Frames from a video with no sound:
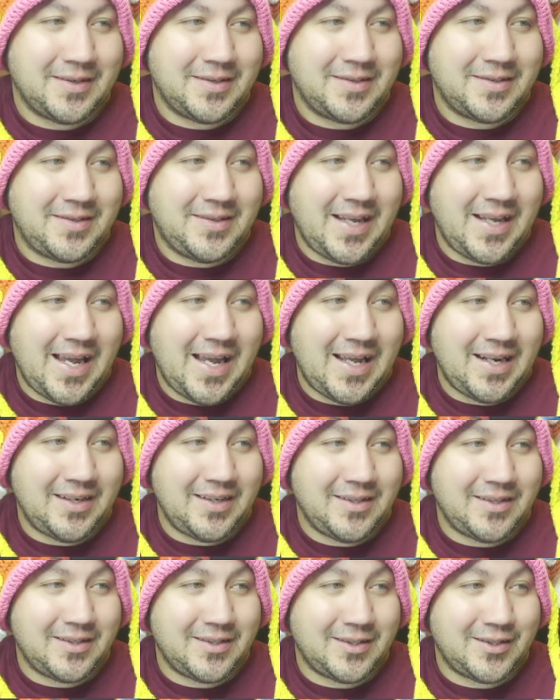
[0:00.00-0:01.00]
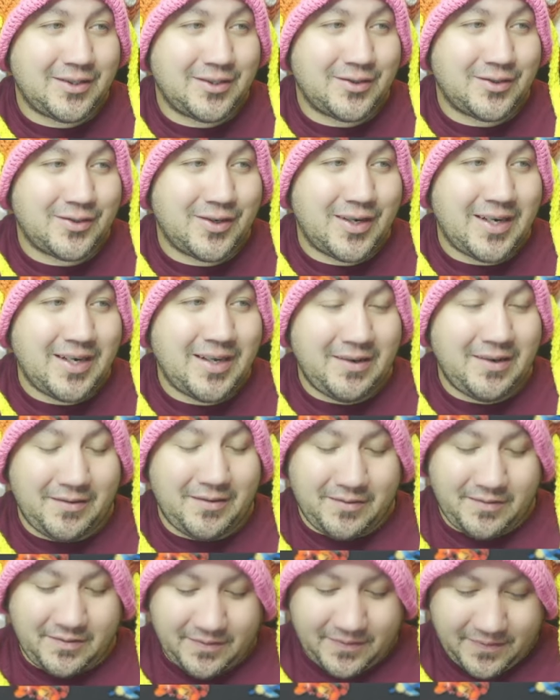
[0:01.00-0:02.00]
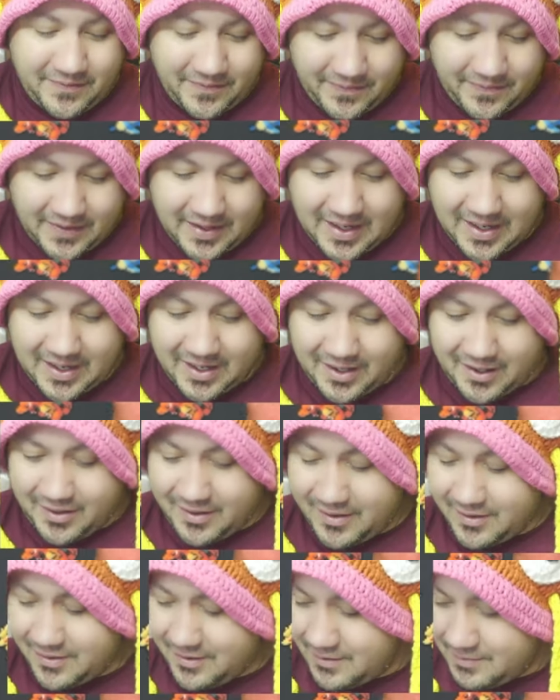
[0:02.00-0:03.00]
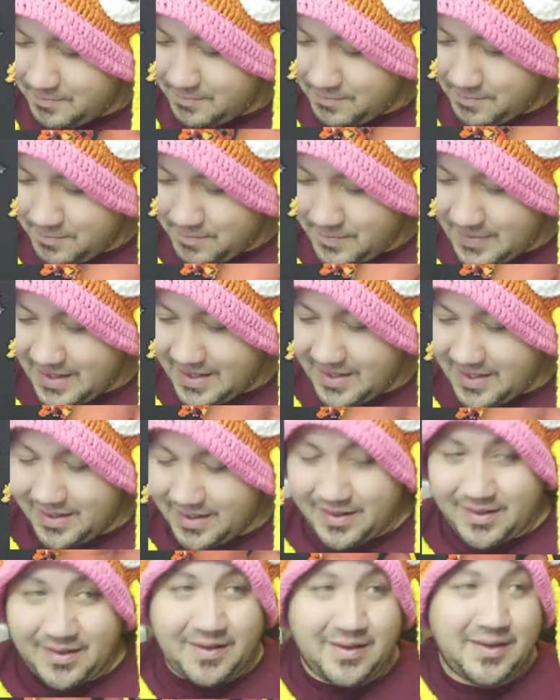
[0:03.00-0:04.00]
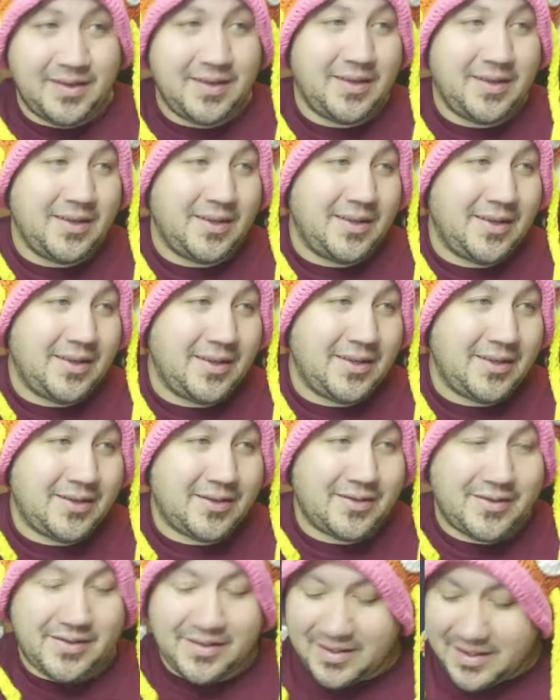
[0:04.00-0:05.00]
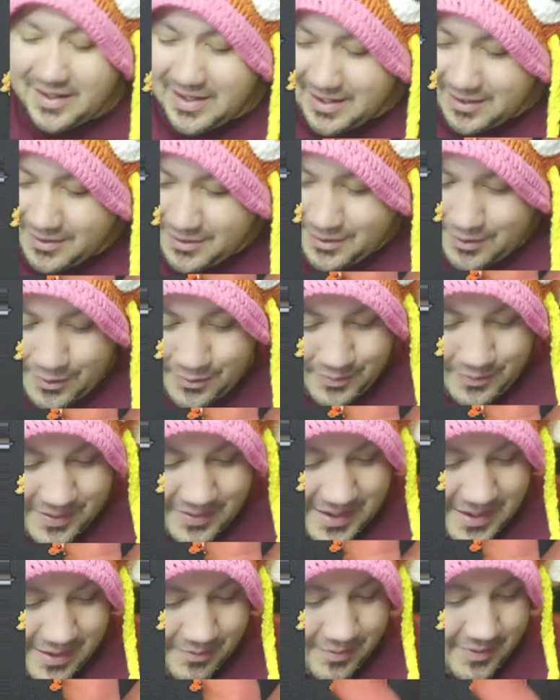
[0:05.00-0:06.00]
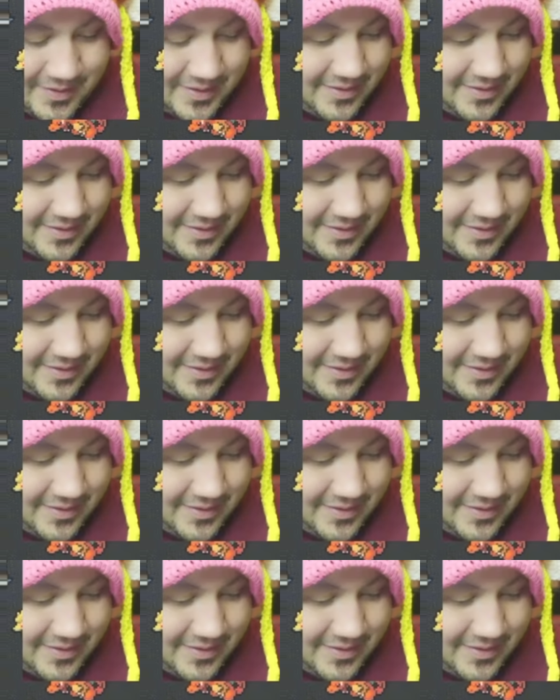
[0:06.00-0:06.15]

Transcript: That is straight fire. Man, there's the last card with that one.